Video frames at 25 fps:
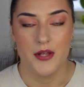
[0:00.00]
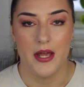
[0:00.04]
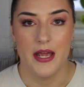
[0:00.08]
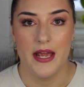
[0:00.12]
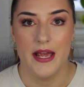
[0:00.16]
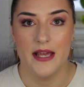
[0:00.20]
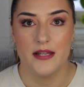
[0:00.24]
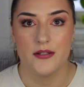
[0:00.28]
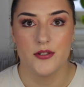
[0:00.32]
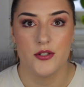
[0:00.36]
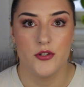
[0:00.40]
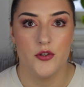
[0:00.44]
I
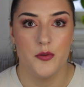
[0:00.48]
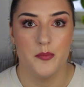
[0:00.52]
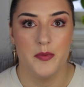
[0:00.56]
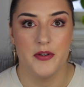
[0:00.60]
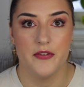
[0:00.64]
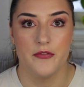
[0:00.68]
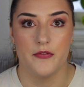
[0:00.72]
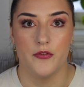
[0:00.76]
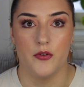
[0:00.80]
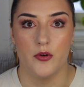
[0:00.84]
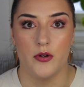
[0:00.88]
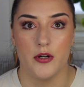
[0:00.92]
asked you
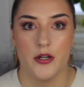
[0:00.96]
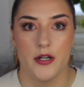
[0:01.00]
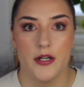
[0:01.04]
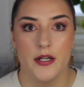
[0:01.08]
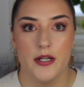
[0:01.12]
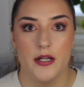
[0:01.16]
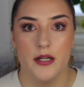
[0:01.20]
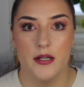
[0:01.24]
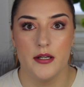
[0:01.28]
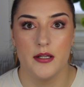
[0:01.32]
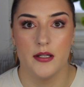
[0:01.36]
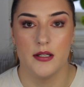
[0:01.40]

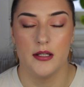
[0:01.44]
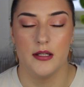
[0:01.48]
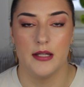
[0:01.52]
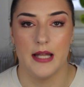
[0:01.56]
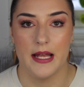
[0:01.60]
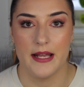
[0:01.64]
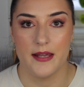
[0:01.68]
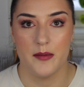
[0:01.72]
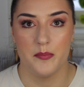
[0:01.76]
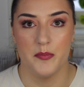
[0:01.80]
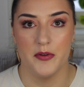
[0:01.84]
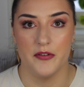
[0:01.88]
before,
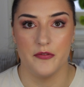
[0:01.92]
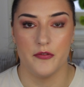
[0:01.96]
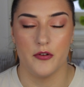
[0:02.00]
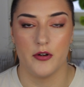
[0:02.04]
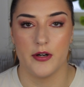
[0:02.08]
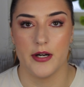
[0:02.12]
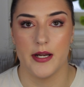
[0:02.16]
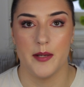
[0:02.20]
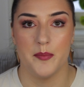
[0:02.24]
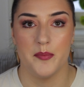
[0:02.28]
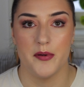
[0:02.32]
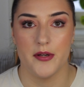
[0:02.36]
like
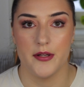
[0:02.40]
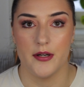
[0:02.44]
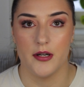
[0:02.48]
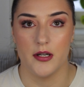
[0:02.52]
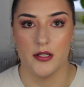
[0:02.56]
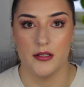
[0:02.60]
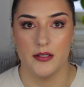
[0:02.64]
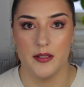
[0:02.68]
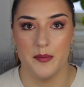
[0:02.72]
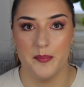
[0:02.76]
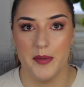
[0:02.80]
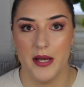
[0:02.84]
before I put
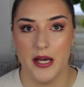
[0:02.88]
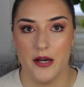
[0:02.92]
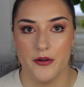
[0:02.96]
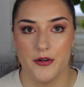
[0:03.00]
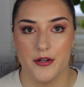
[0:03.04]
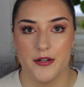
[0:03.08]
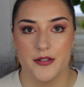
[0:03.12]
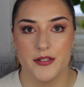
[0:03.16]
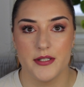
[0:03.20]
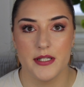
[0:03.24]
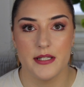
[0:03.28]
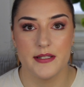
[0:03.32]
on the
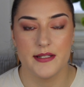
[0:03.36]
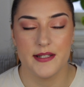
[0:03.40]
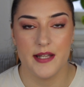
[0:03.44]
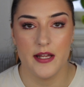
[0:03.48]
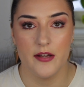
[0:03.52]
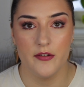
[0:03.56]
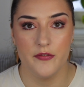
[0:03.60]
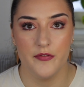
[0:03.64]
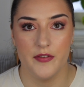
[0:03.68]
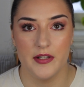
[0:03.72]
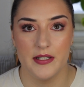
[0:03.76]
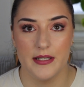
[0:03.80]
powders and
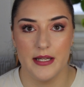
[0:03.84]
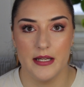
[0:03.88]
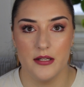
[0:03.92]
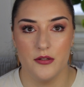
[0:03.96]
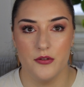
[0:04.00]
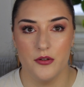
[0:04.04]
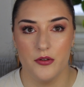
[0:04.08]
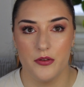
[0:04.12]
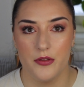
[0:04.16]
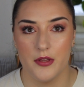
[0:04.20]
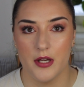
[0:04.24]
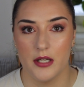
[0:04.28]
stuff, and then
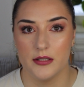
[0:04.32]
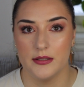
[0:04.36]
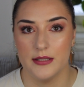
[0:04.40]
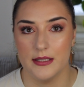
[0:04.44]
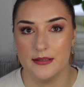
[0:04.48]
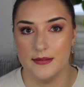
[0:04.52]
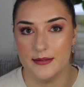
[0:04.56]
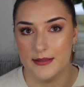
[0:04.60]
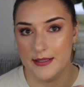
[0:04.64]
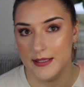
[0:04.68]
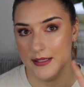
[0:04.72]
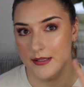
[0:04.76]
you thought
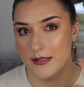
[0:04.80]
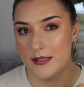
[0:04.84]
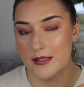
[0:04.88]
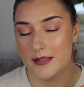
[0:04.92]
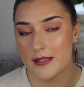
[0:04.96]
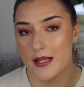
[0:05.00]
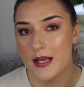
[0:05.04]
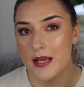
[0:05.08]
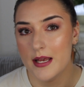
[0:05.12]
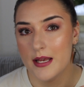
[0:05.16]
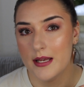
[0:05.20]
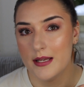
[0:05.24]
that this